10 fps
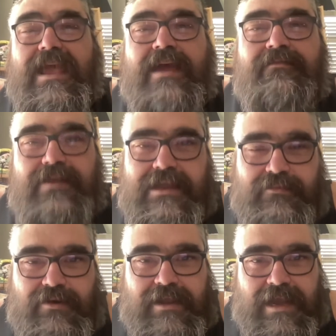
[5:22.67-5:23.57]
Every
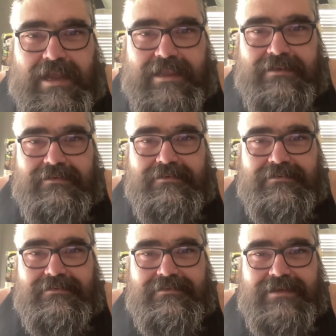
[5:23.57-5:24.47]
other guy,
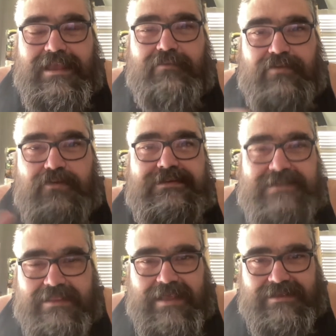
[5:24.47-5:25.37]
if you
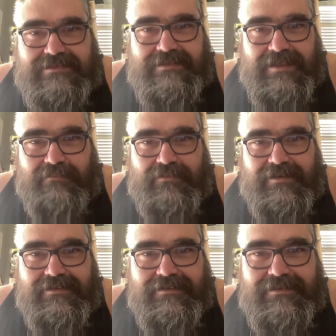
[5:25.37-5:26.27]
said that to them,
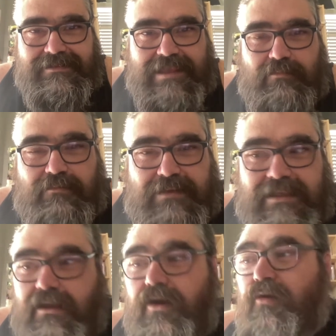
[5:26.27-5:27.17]
they would
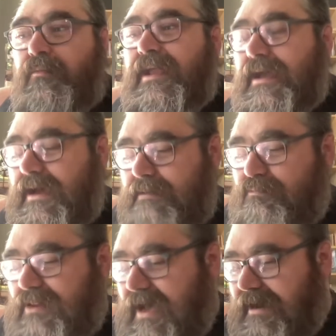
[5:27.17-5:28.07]
be, oh my God,
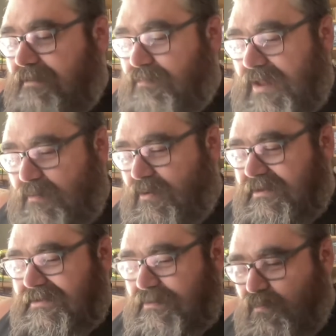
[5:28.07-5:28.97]
block, block.
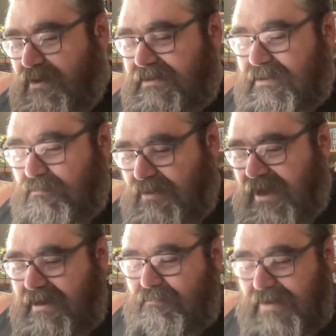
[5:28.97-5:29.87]
Where's the
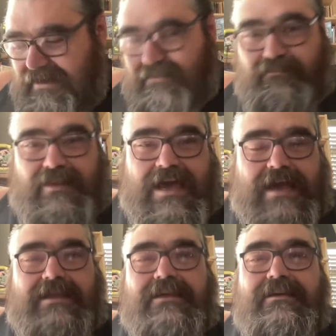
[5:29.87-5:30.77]
block button?
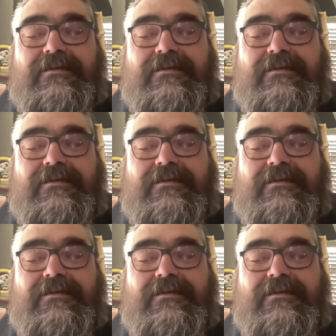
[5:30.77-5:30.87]
Block.